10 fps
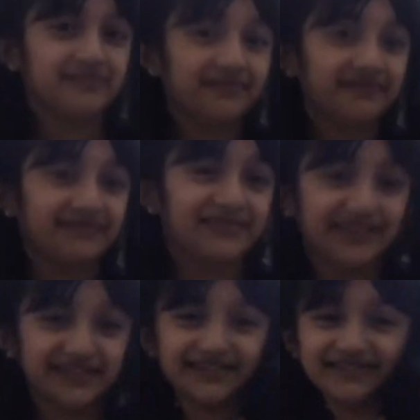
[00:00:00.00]
how
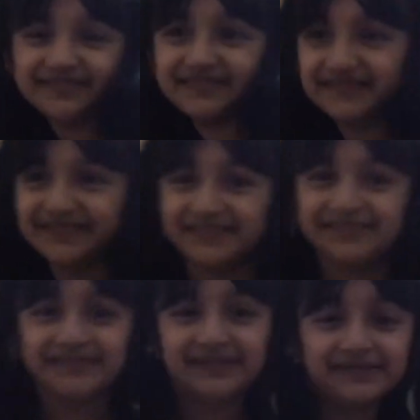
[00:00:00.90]
excited are you
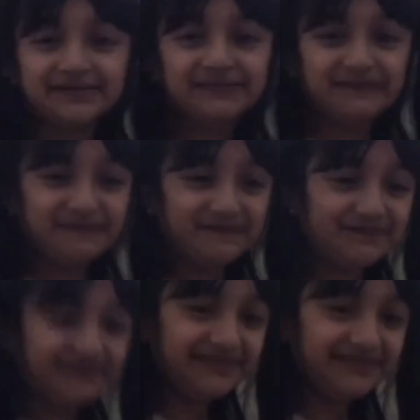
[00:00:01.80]
for your birthday?